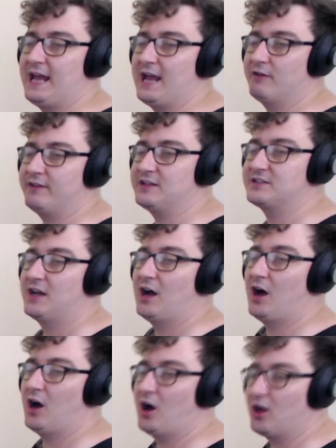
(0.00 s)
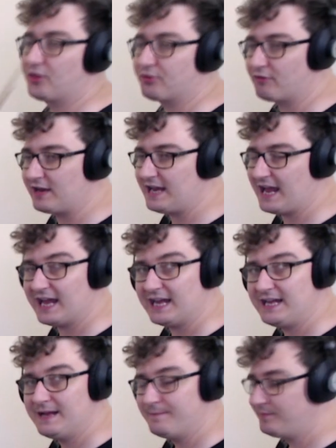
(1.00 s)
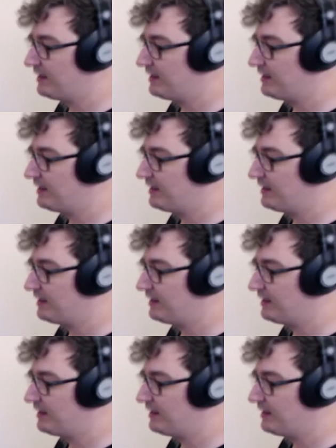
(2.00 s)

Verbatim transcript: here is a three E